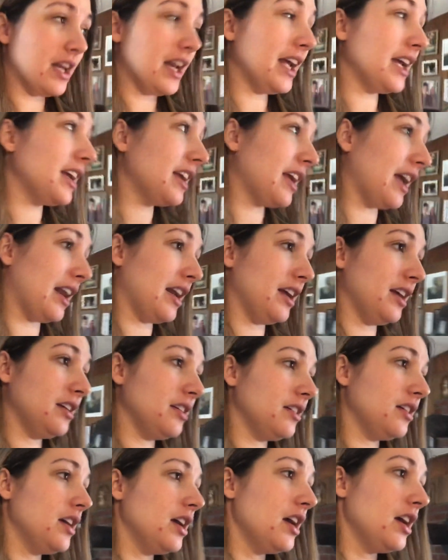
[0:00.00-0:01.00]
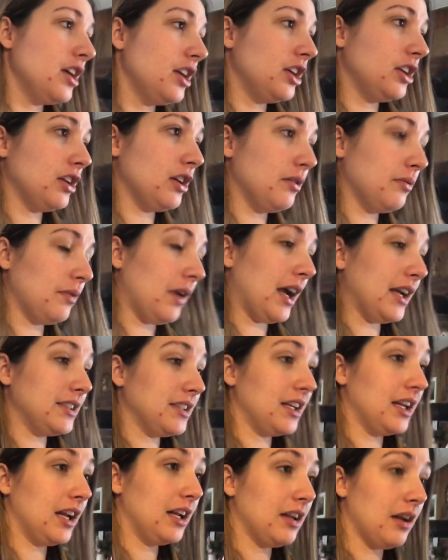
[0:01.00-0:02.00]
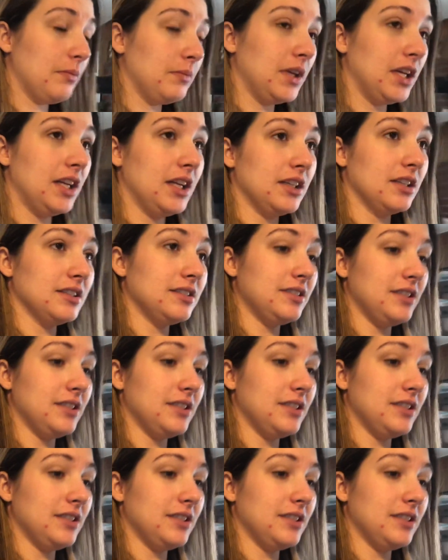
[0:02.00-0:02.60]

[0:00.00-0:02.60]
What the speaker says: And I get it. You know, I did end up needing a